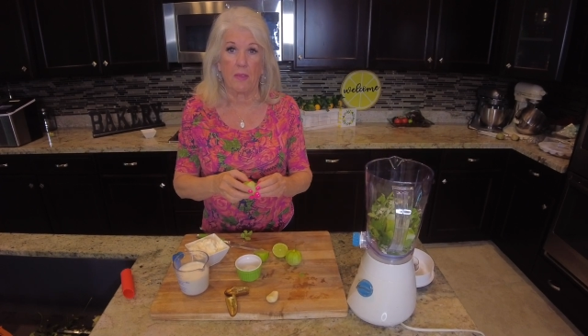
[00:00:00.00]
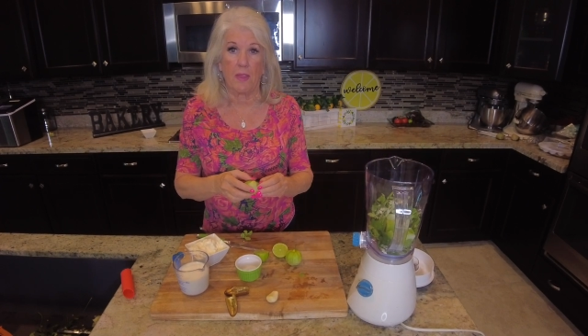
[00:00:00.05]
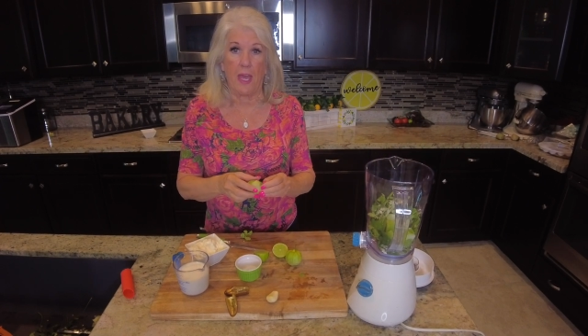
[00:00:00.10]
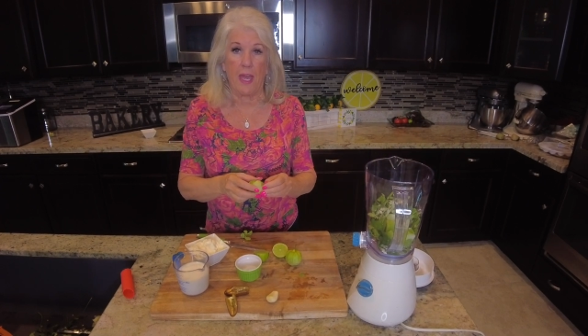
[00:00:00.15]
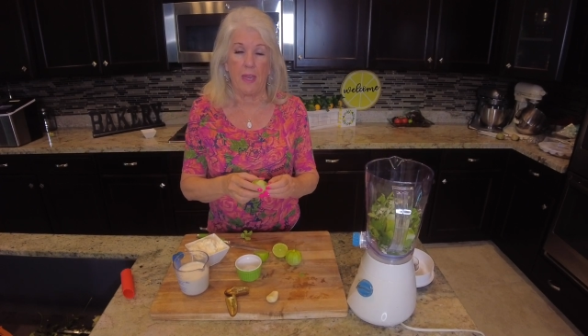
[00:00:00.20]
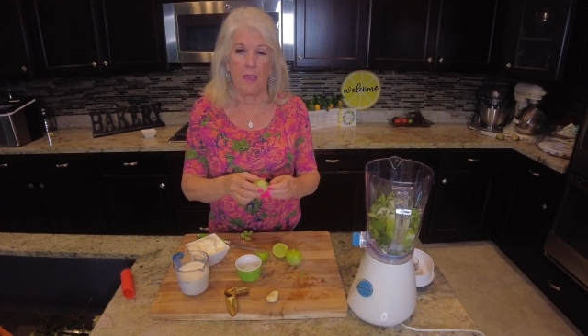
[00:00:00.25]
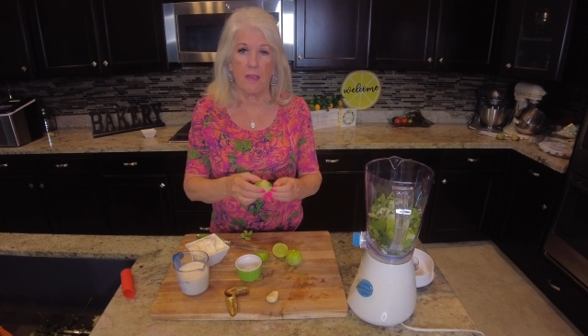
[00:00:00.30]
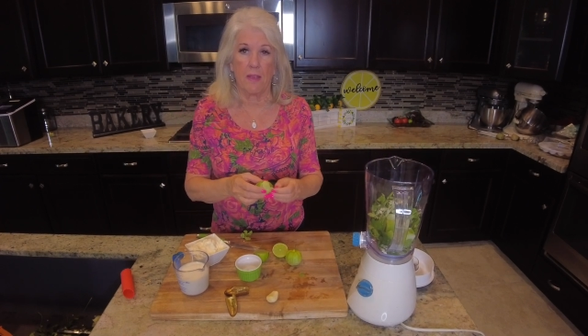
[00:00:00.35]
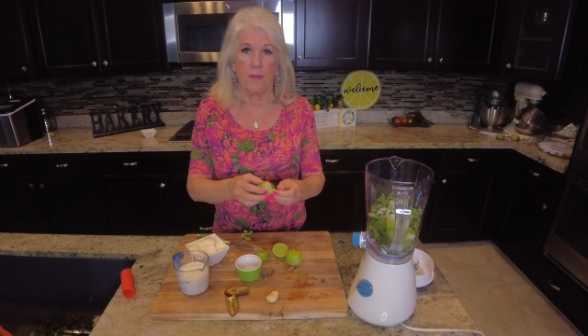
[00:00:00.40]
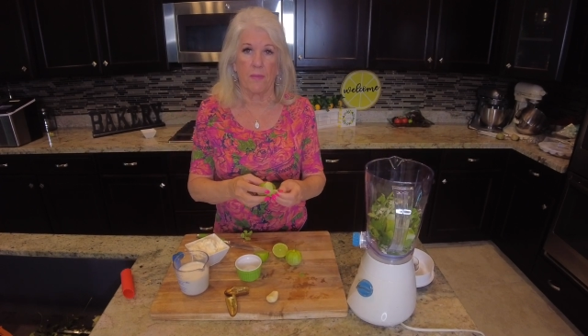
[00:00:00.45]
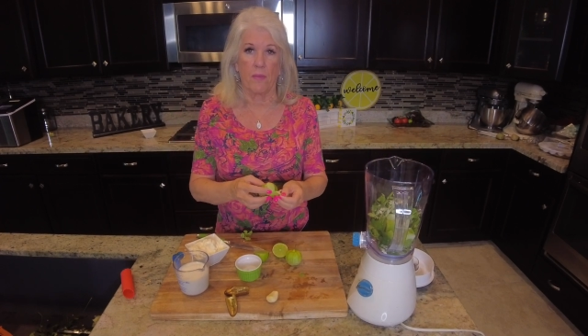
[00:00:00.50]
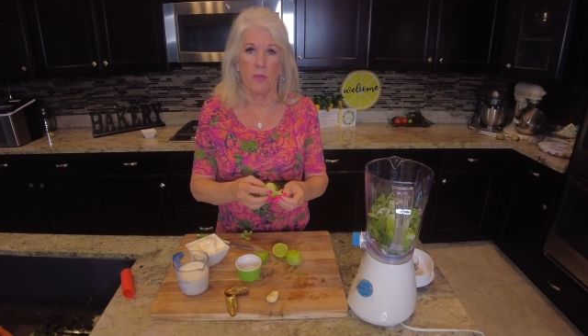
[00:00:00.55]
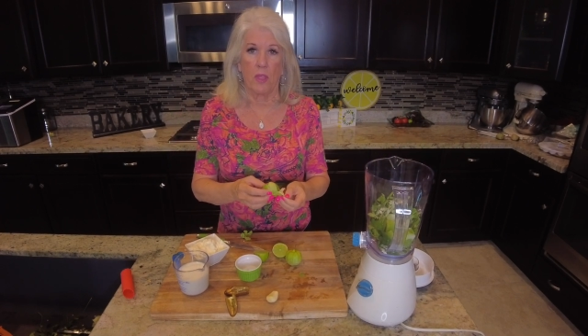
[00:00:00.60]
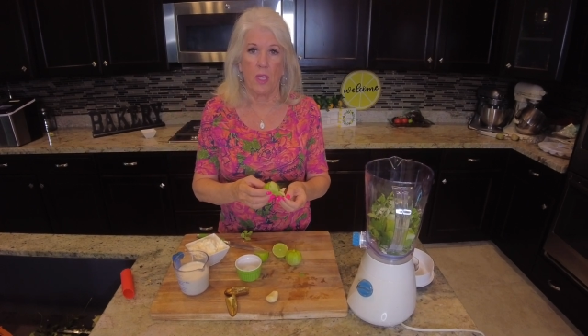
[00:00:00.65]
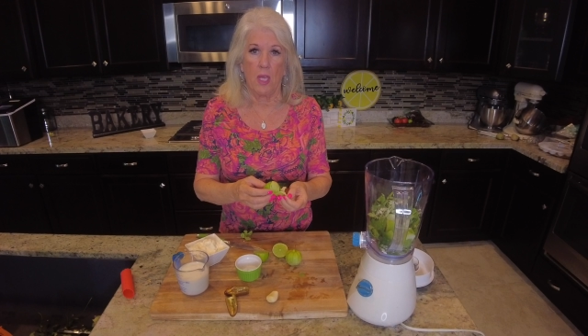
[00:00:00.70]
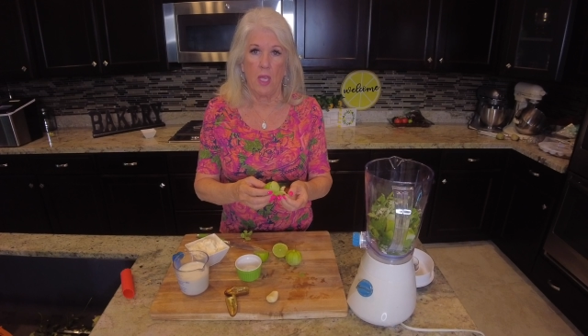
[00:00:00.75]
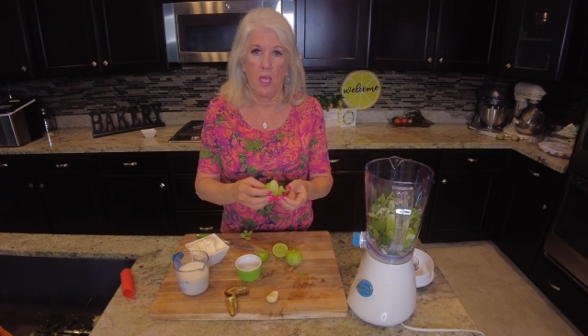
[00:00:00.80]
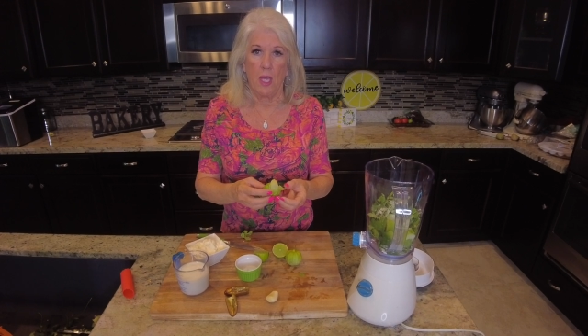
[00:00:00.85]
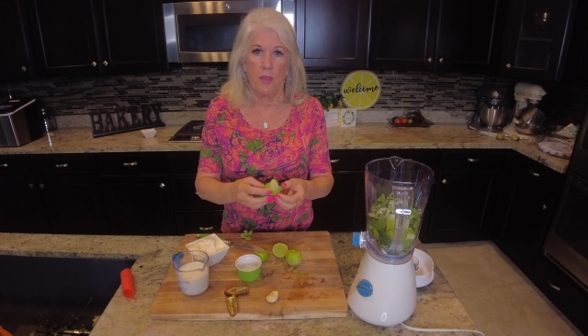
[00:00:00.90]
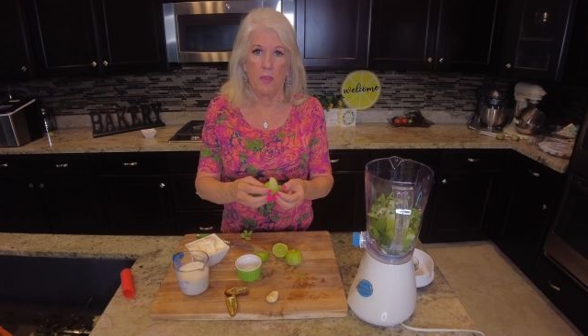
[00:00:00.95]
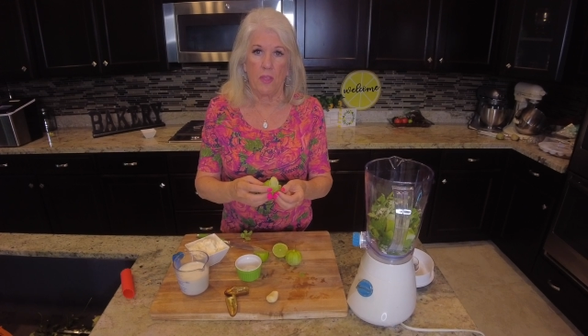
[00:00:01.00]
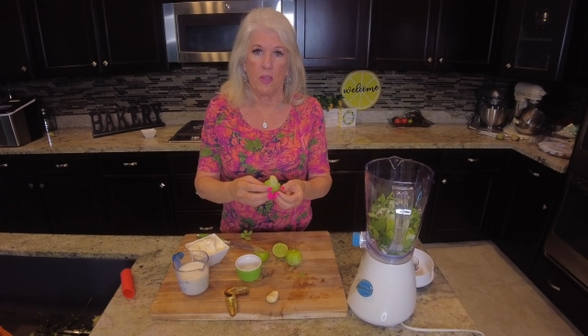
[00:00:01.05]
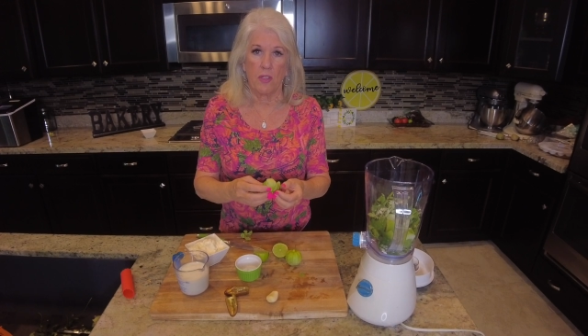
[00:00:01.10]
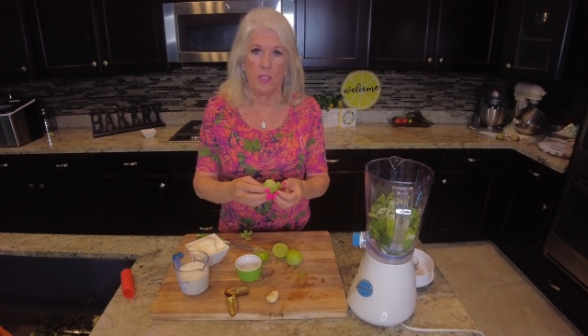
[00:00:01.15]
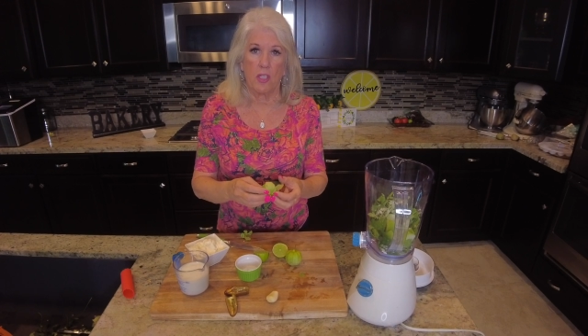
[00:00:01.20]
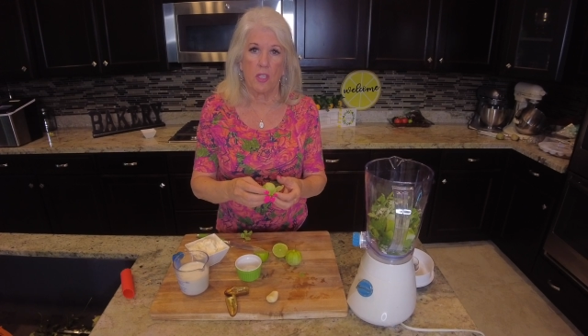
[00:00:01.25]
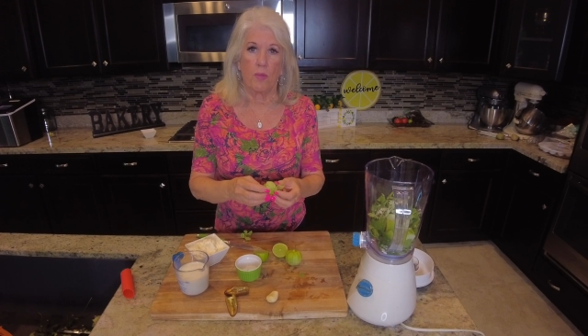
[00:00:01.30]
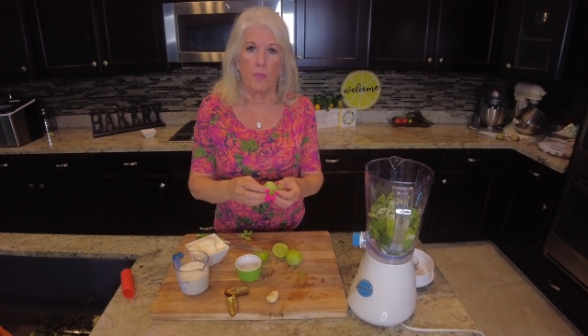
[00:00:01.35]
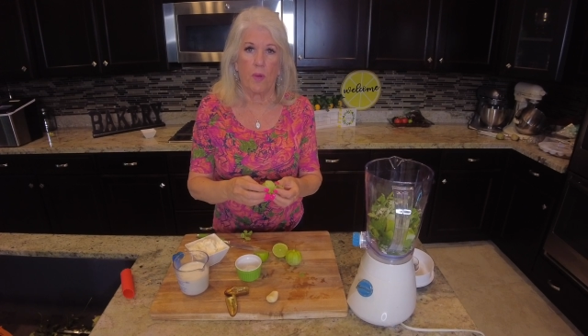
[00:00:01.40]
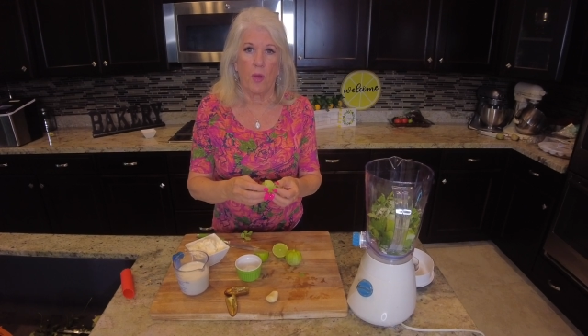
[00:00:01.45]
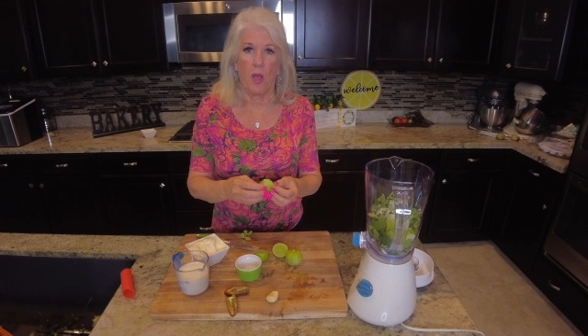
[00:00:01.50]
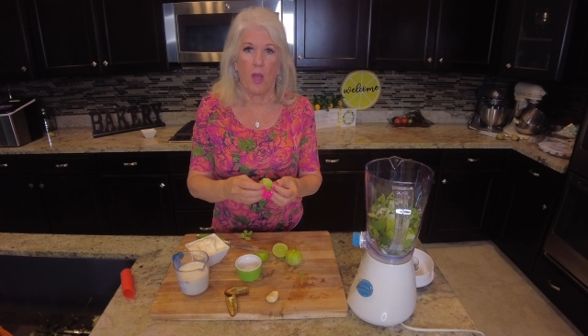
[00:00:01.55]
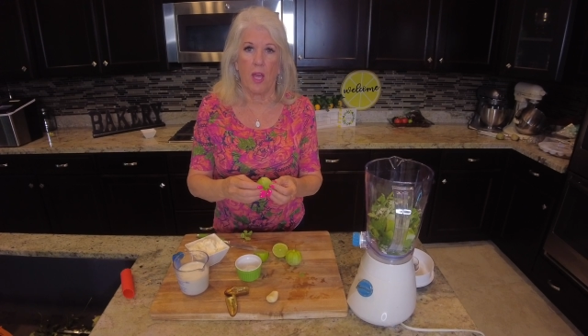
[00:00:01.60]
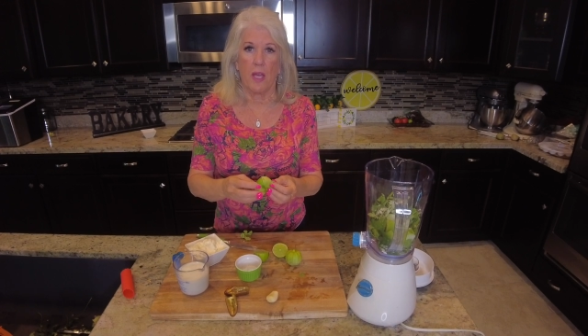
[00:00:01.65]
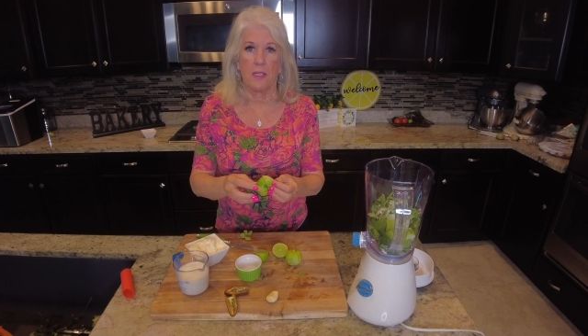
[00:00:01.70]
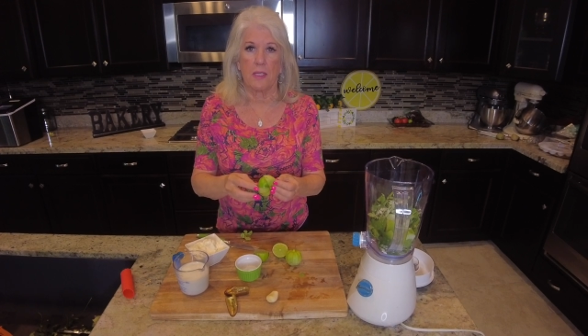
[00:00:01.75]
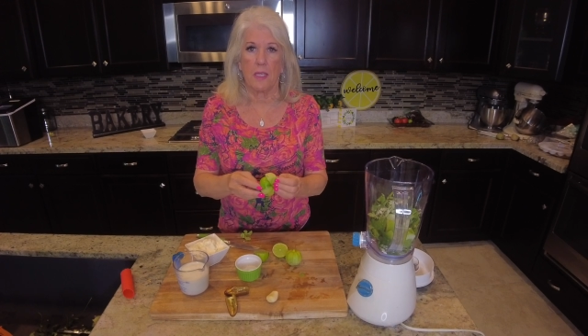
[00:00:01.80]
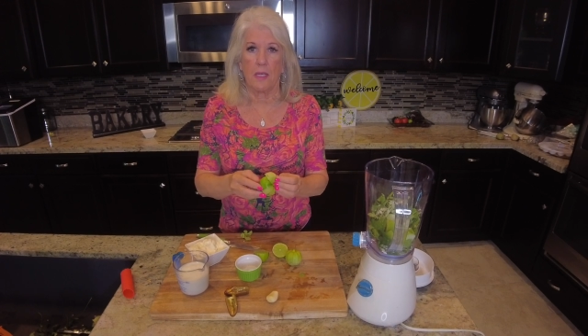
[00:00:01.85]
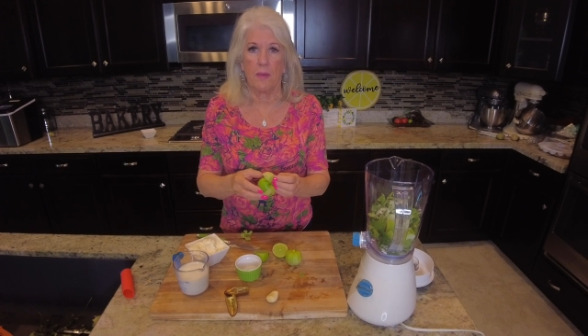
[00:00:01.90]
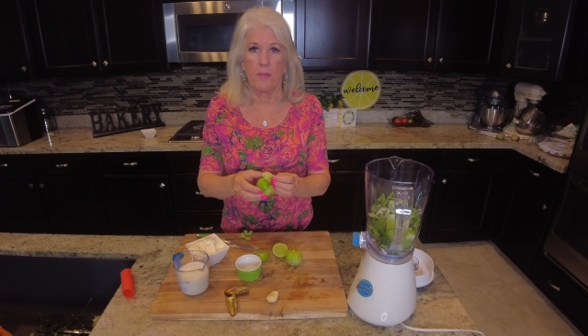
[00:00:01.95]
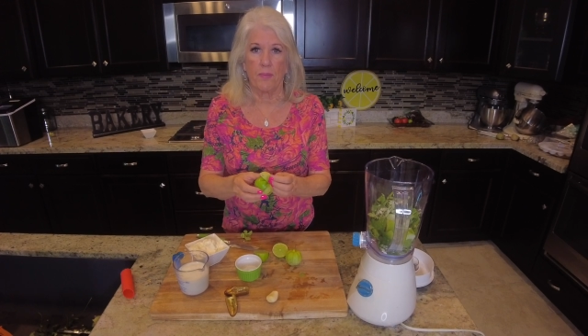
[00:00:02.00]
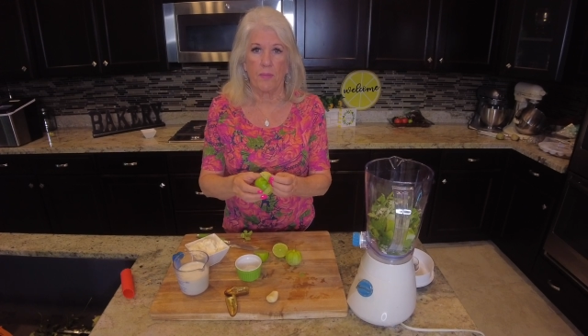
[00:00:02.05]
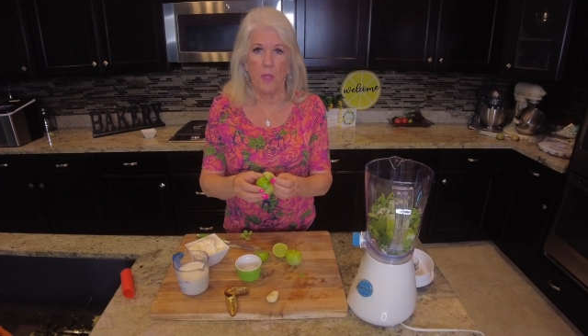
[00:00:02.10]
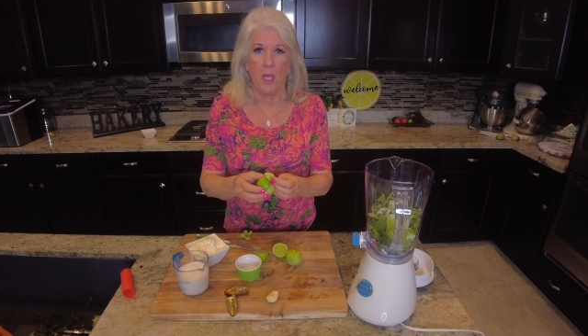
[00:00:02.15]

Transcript: that, they're super awesome.